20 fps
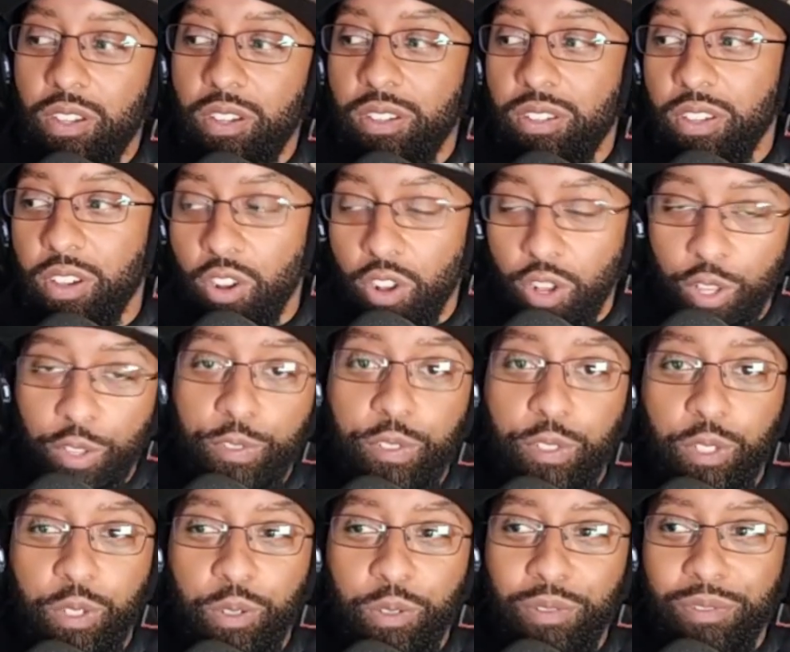
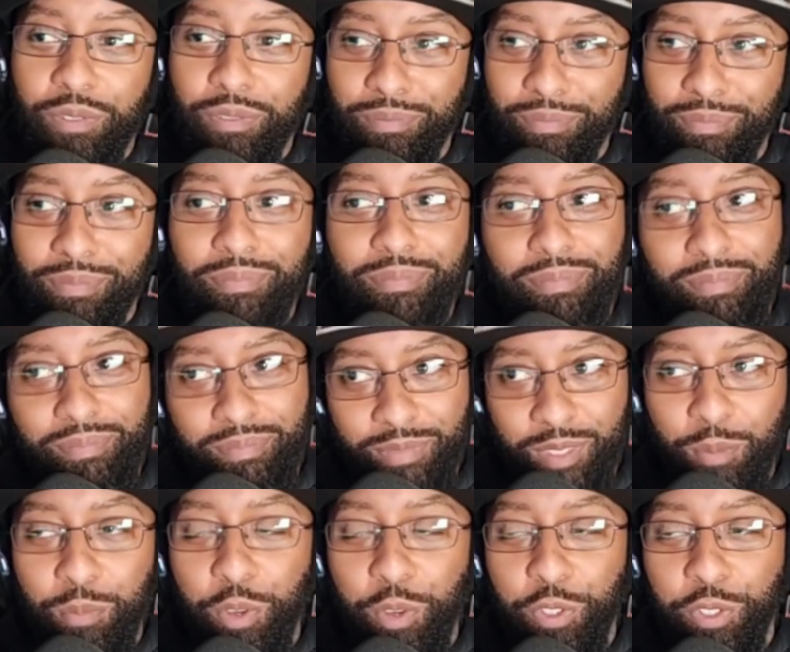Also, the
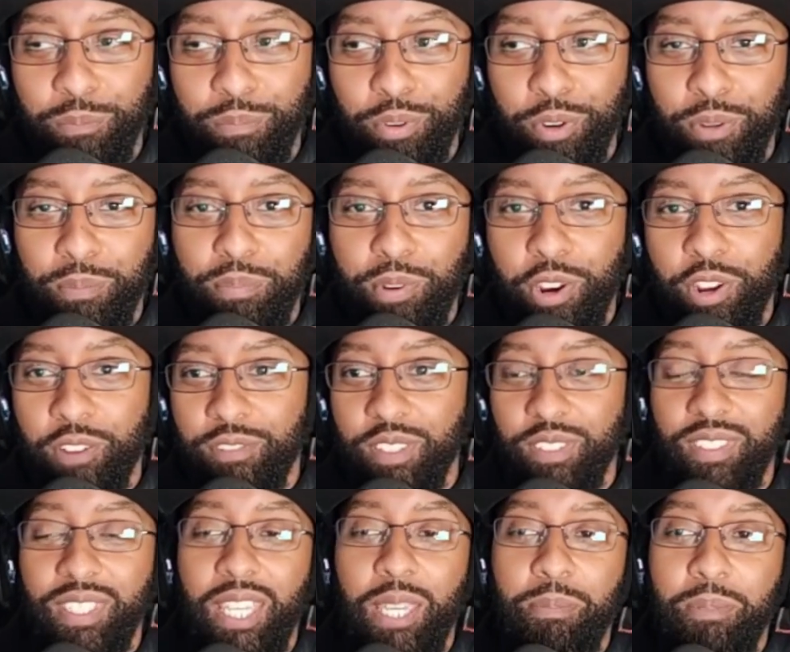most important part of this
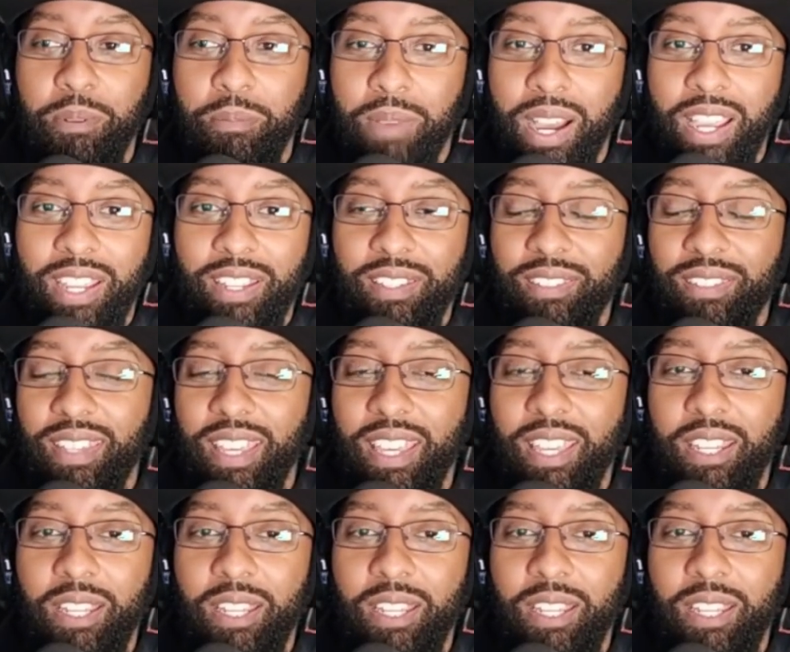to keep in mind is that